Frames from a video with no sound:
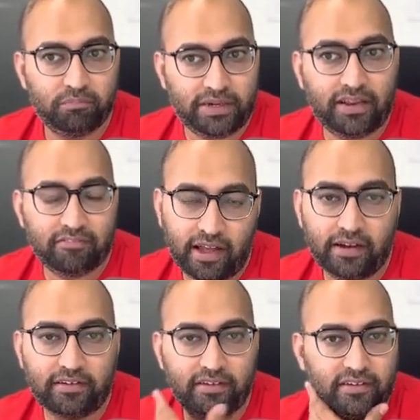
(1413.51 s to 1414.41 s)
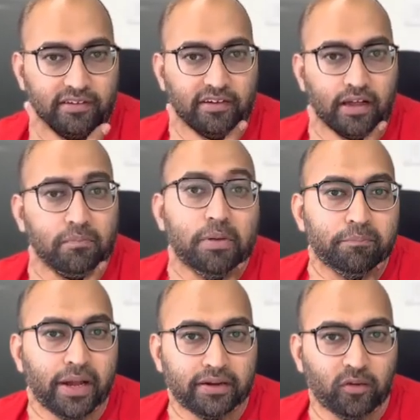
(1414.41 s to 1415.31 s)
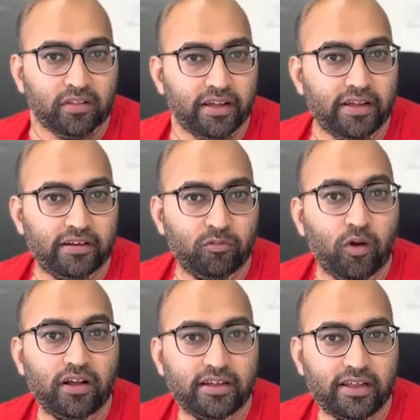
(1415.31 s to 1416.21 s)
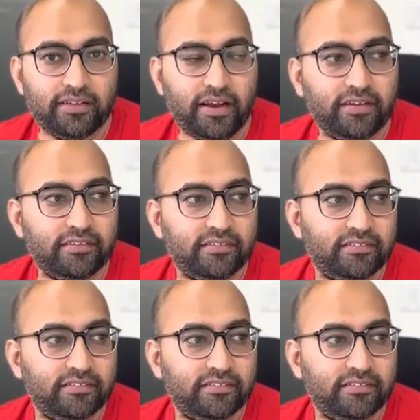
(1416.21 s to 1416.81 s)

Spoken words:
might have had an impact on their work at the end?